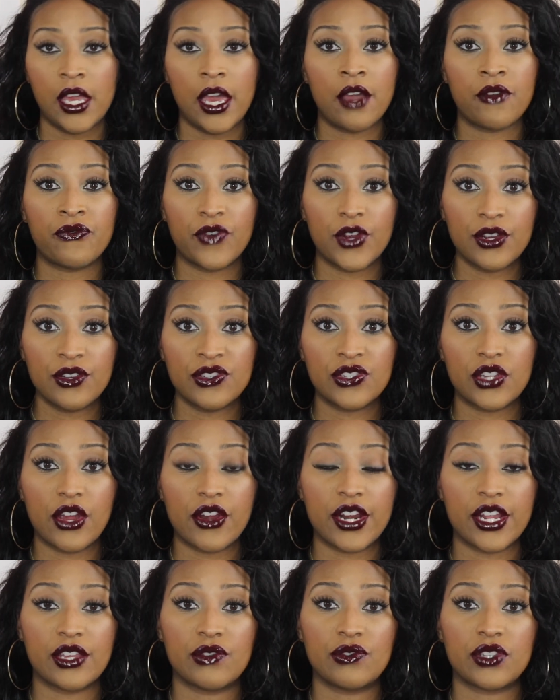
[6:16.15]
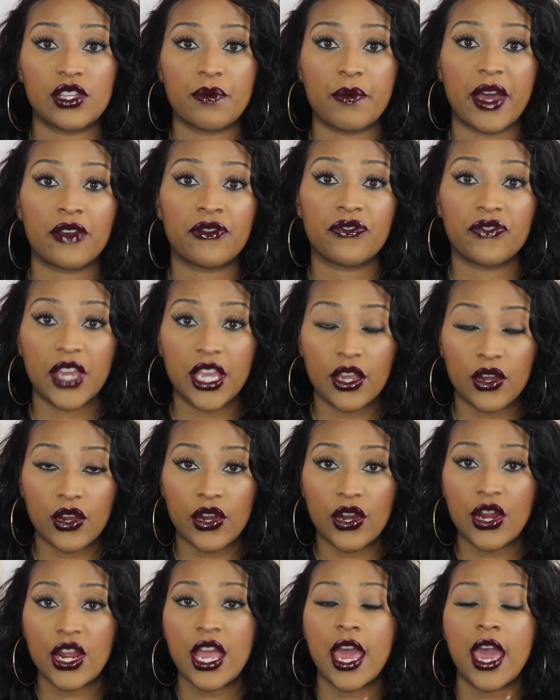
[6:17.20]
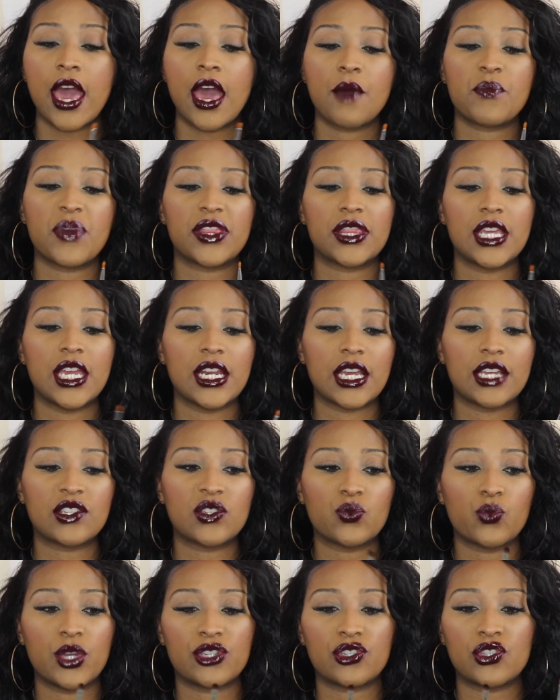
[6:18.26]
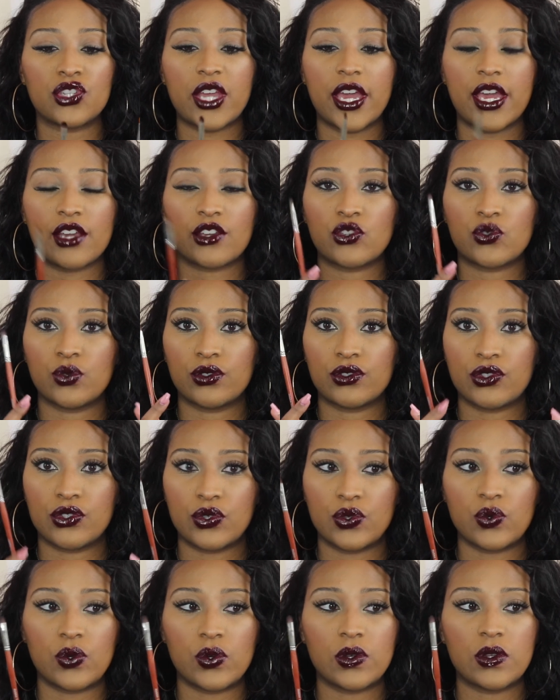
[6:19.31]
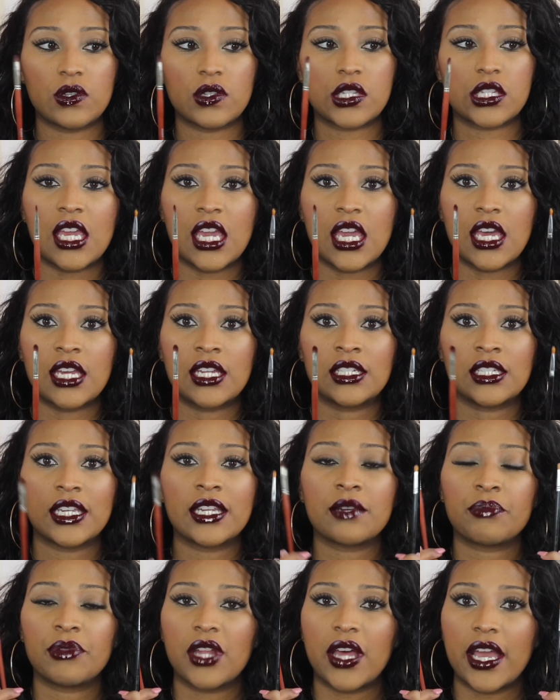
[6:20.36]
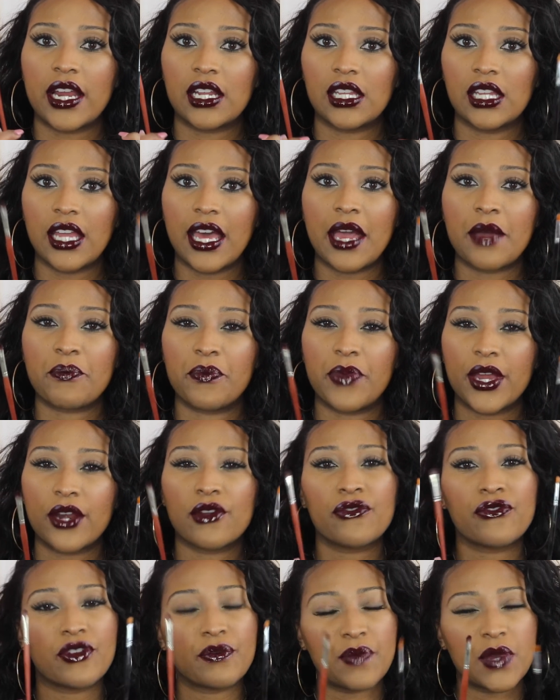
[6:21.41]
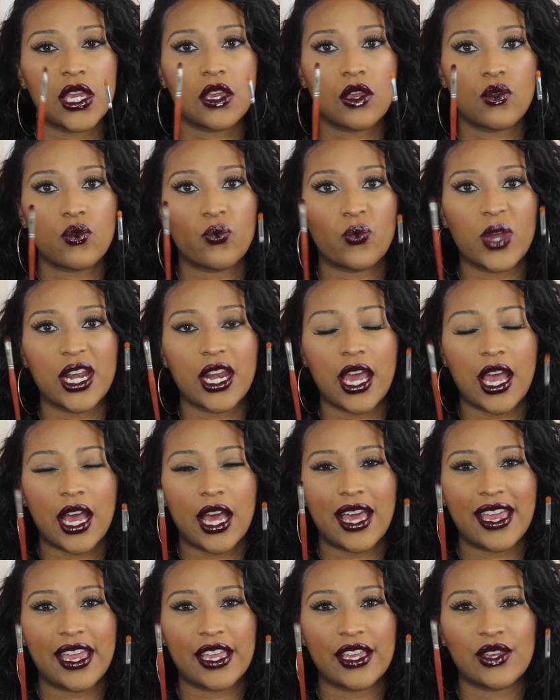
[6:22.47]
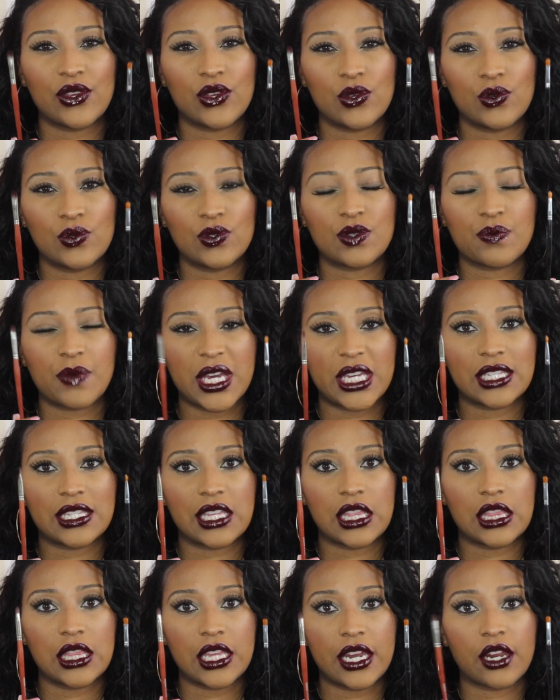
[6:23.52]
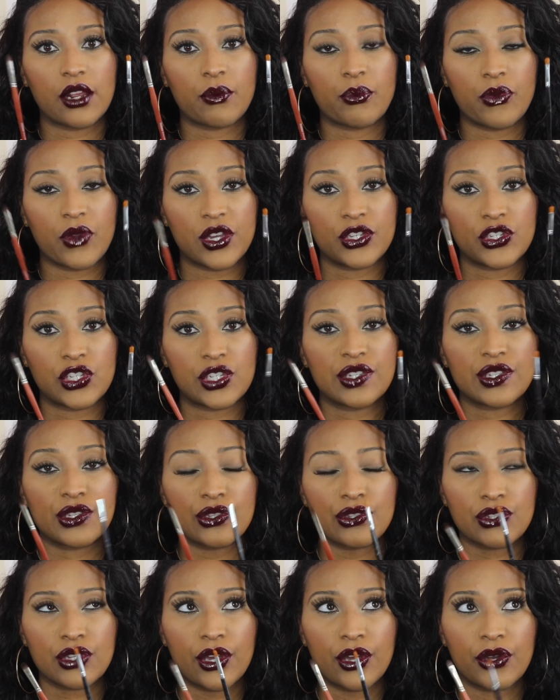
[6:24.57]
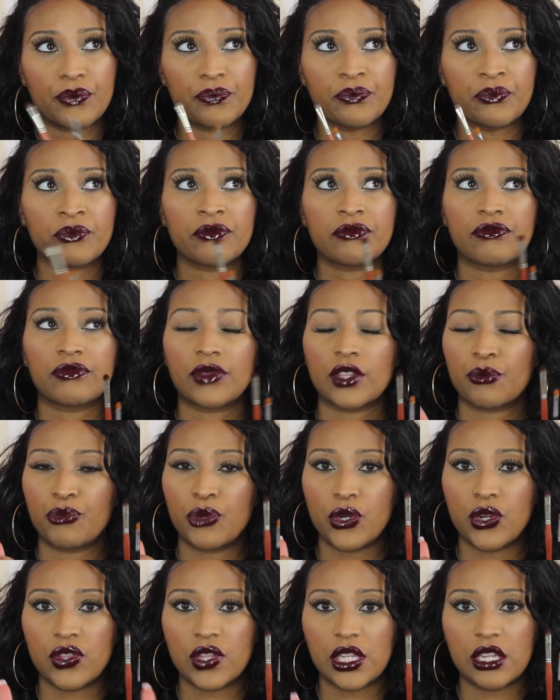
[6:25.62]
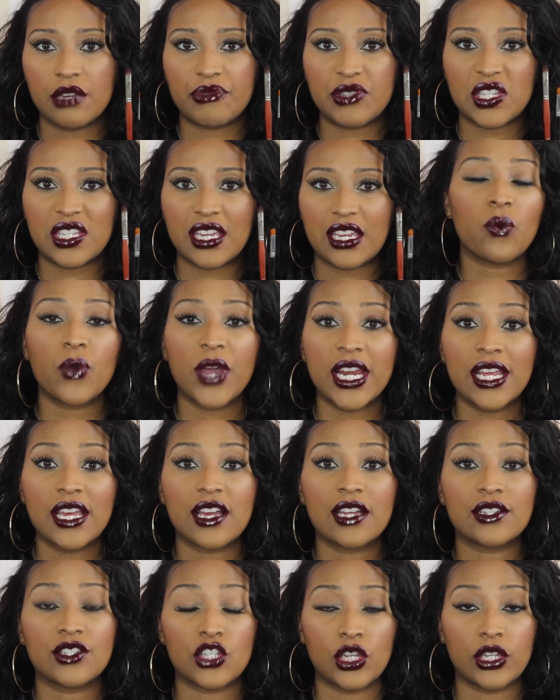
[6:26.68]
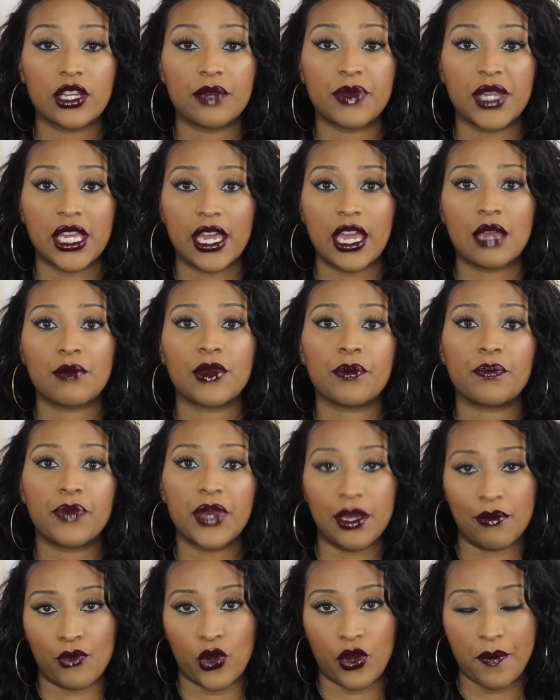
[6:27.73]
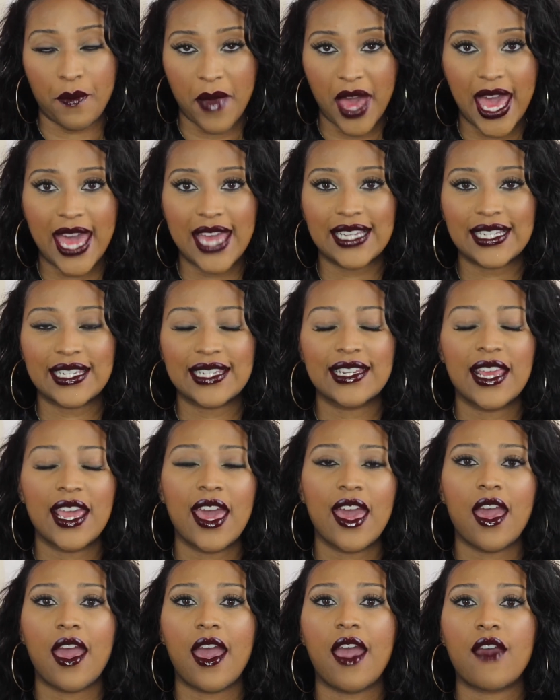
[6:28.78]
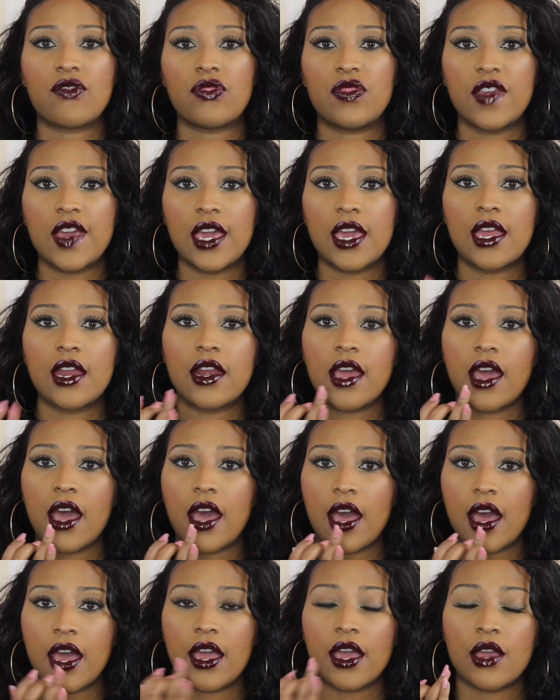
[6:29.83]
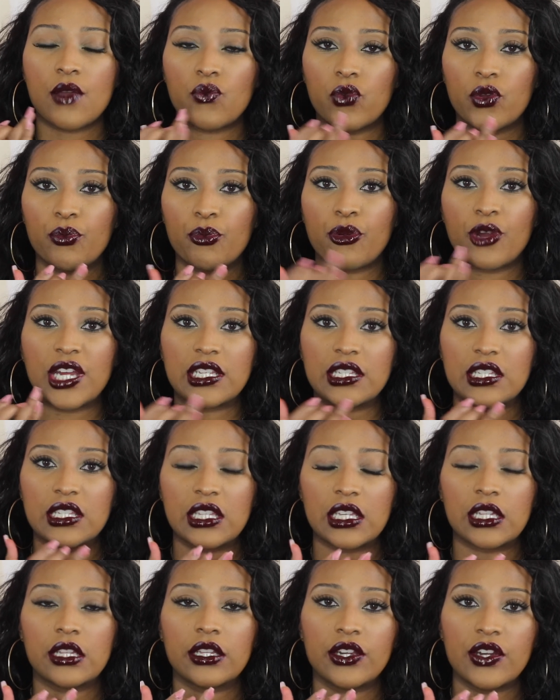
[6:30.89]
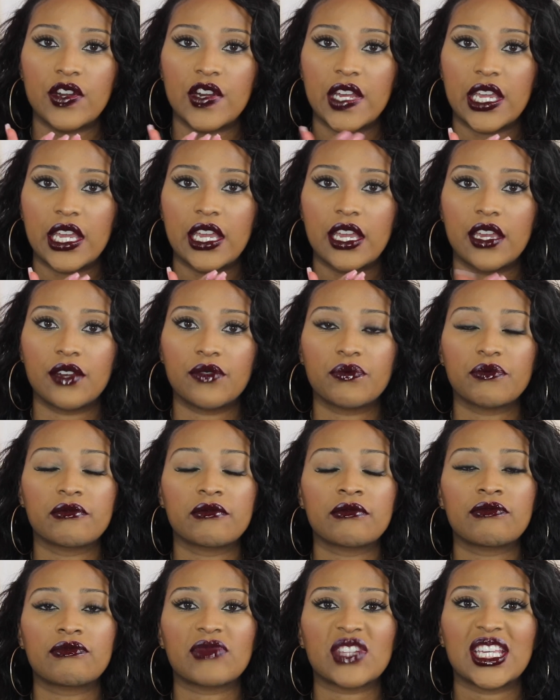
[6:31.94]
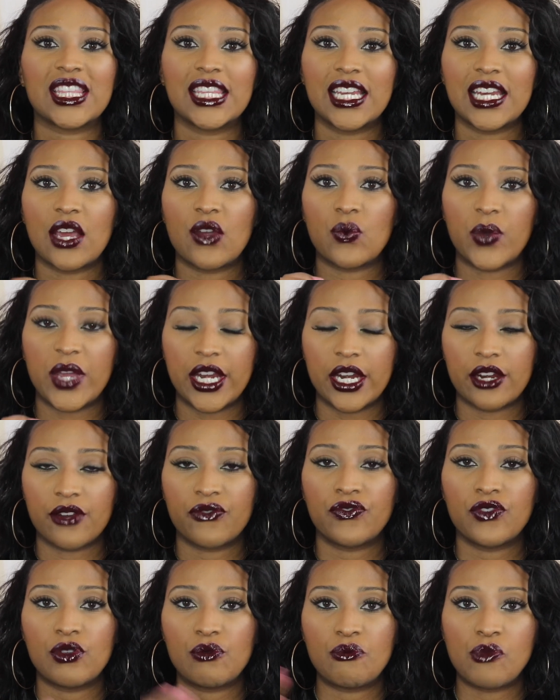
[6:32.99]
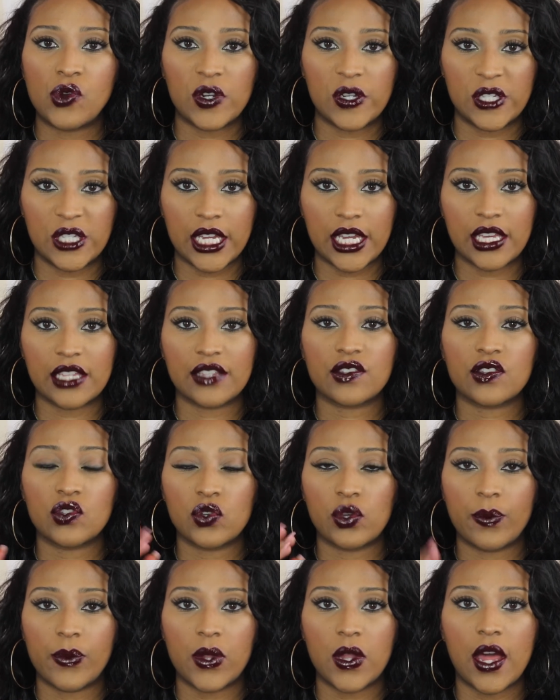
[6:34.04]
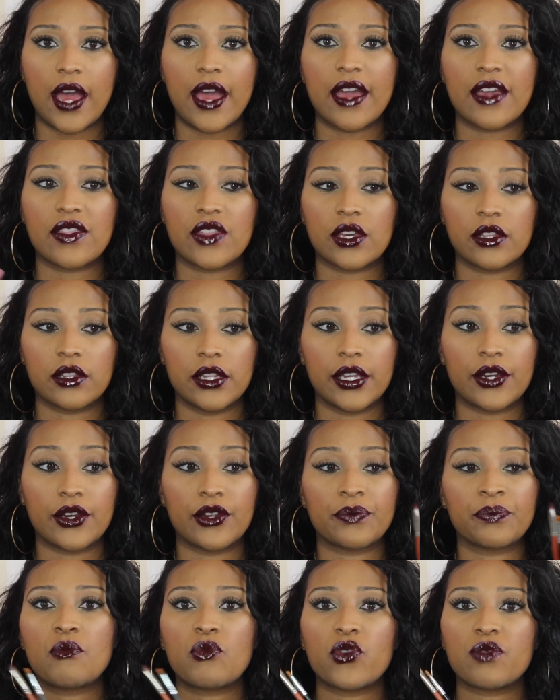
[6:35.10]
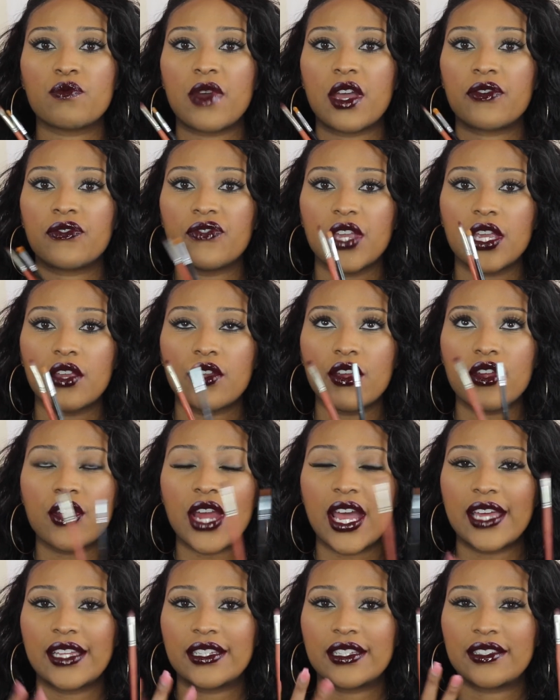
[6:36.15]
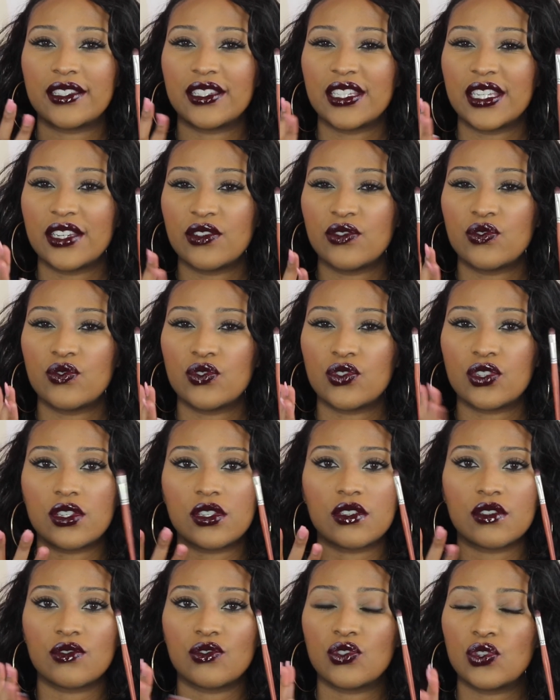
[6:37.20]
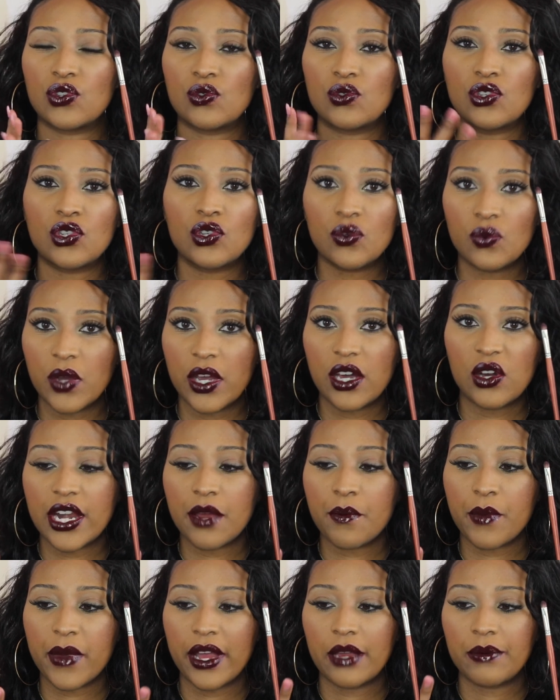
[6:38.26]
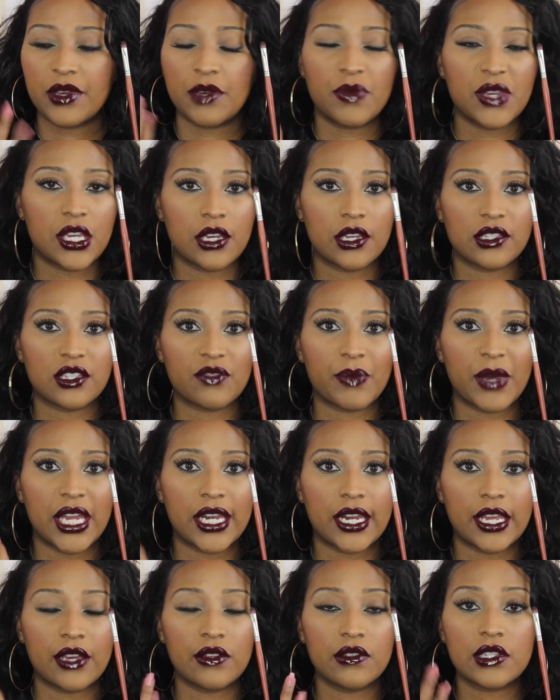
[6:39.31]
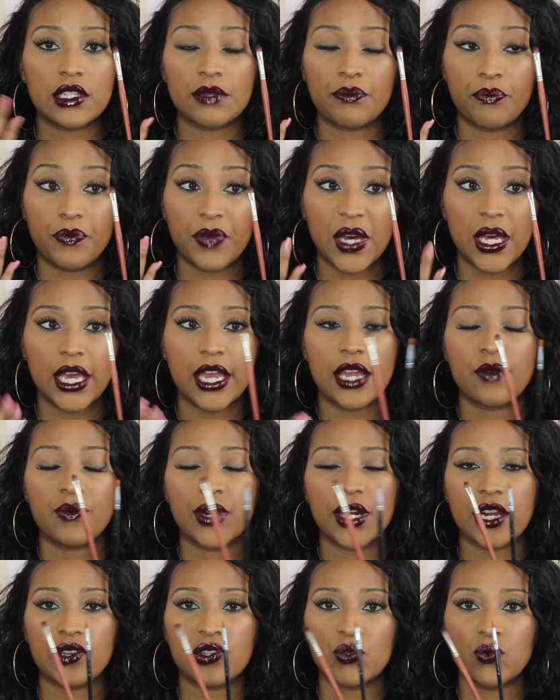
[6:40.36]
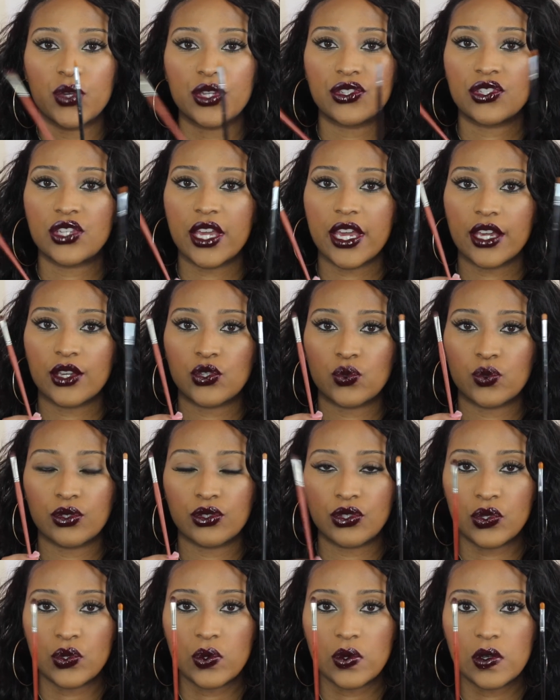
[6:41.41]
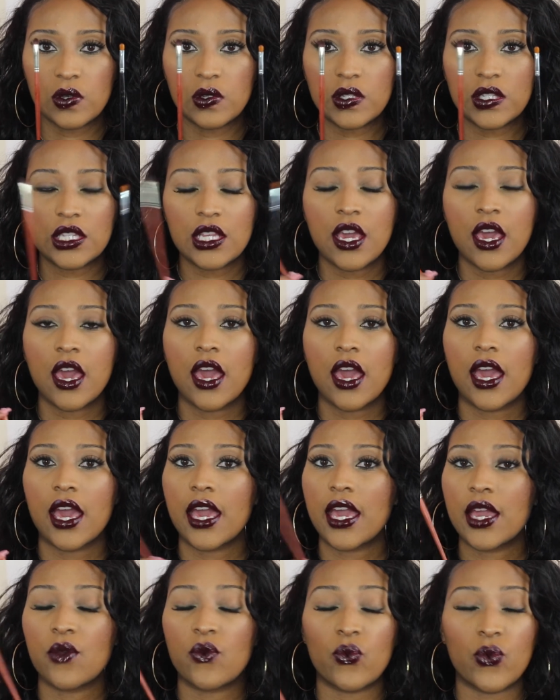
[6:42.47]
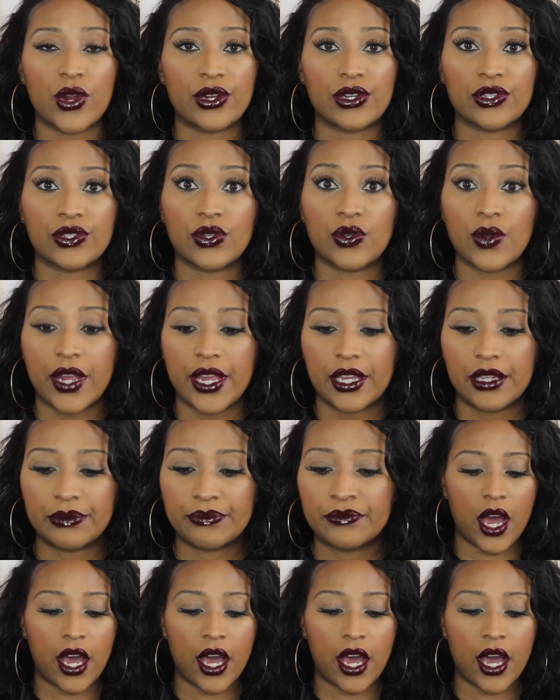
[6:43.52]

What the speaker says: I first started using my finger, but then I switched to actual tools, and it applied a lot better for me when I used my synthetic brushes. So put on the lipstick, waited until it became a bit more matte, and then I would press the glitter in, and then I waited a few more seconds to apply the glitter. With my finger, I didn't do too well. It might be because of my nails, but when I switched to actual tools, it worked great.